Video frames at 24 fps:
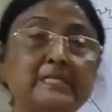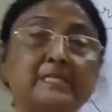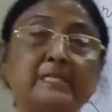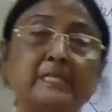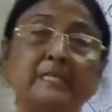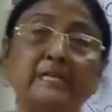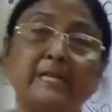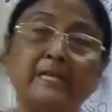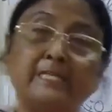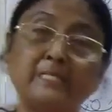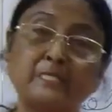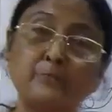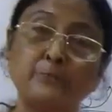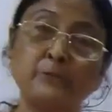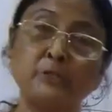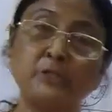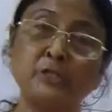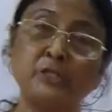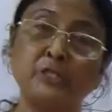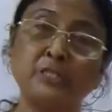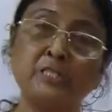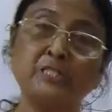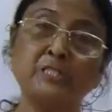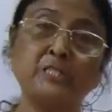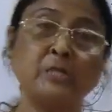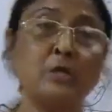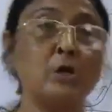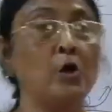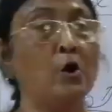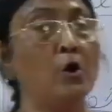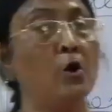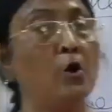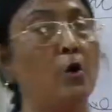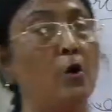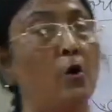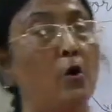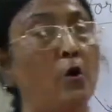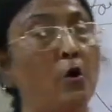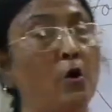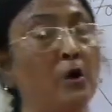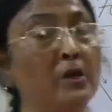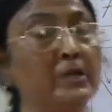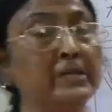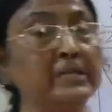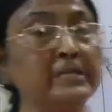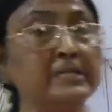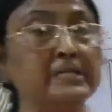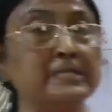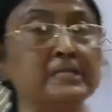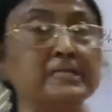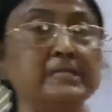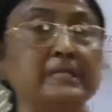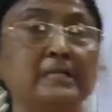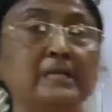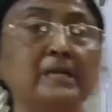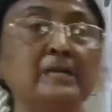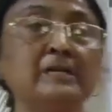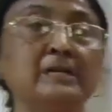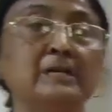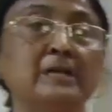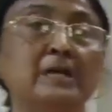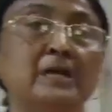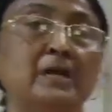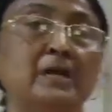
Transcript: in rest positions or it is in the